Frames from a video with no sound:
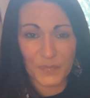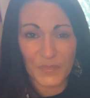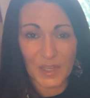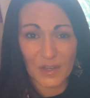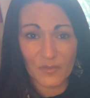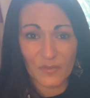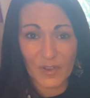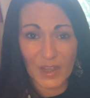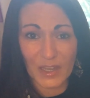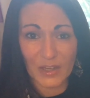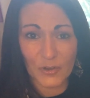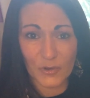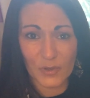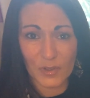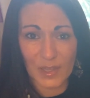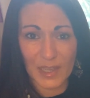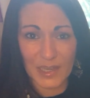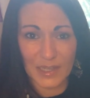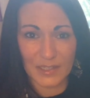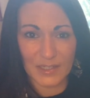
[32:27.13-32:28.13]
Invite your
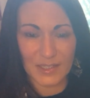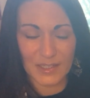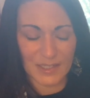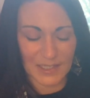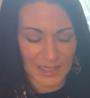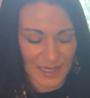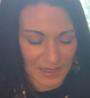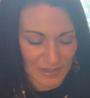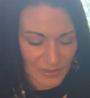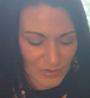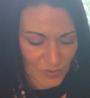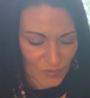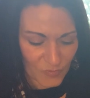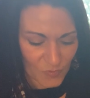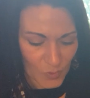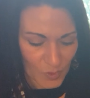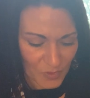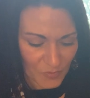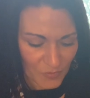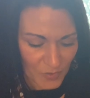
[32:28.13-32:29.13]
light to stand at the
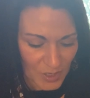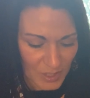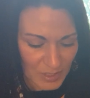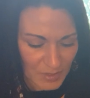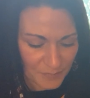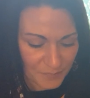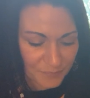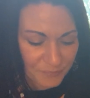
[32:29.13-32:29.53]
forefront.